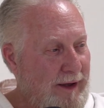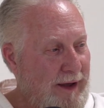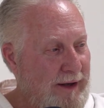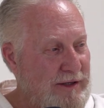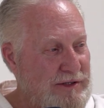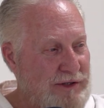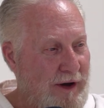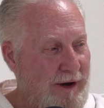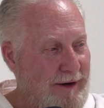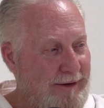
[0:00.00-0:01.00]
and he
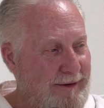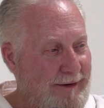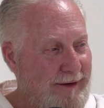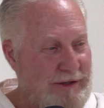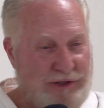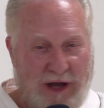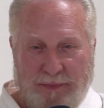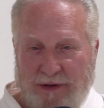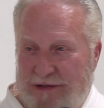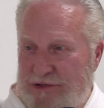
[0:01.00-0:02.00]
saw a
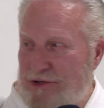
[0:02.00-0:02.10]
Japanese